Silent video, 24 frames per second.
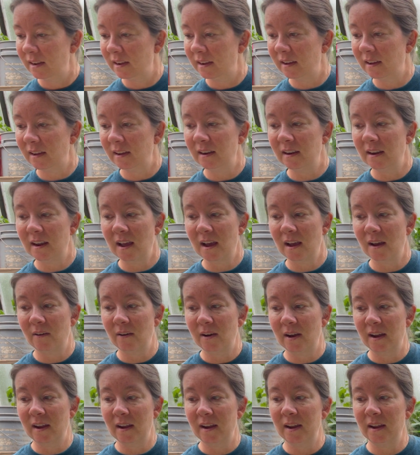And now
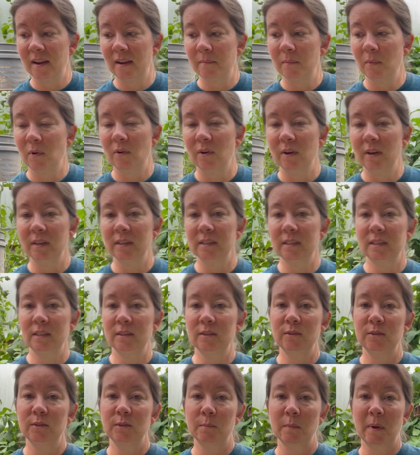I am going to
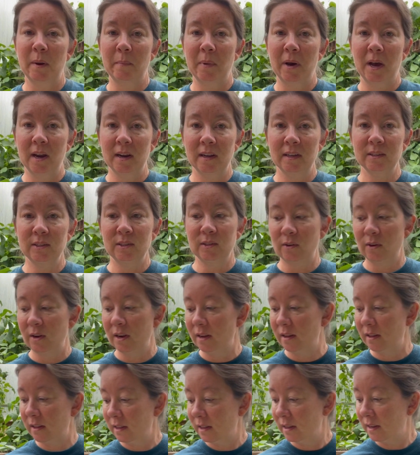use my potting
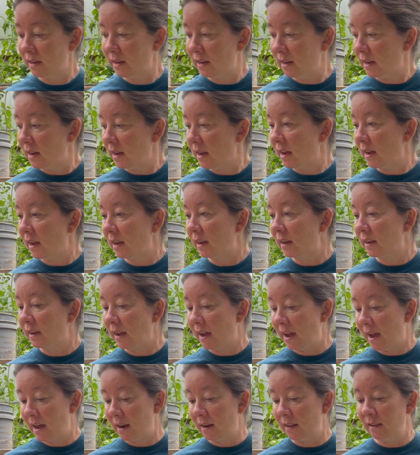soil,
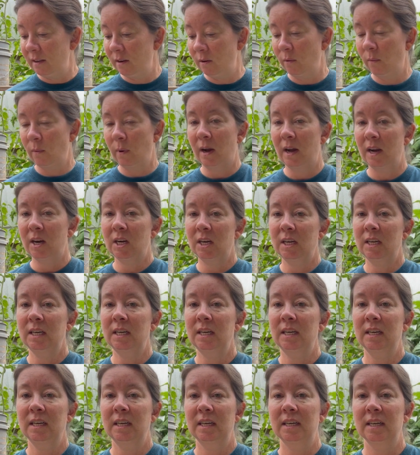add a little water,
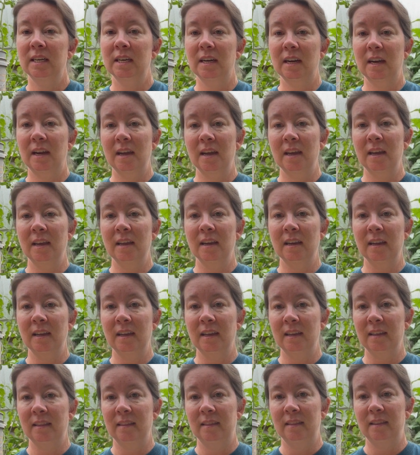and
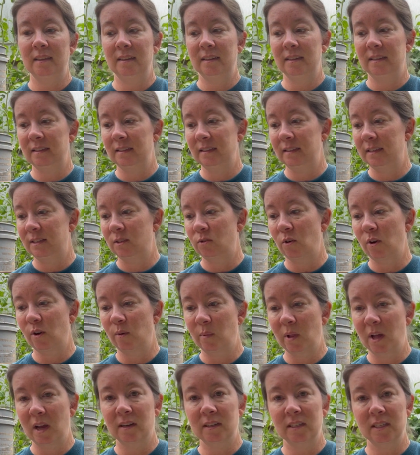get these soil
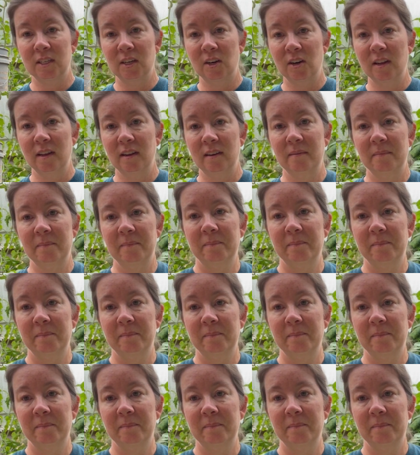blocks started.